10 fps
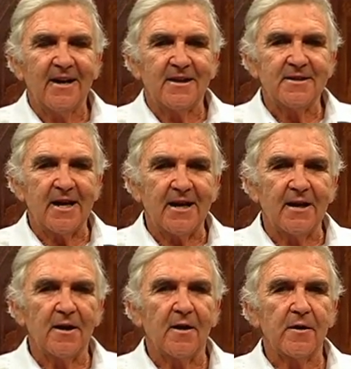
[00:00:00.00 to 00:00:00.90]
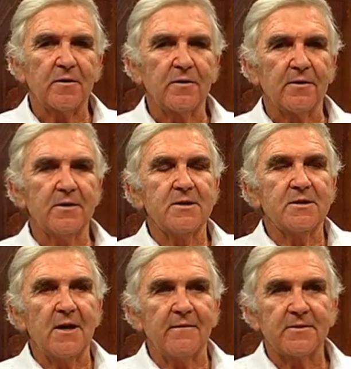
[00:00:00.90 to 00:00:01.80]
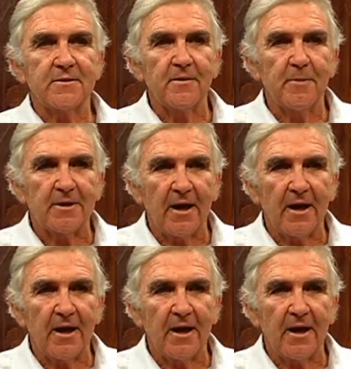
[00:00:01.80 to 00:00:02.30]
Sadly, a lot of children it's left till a bit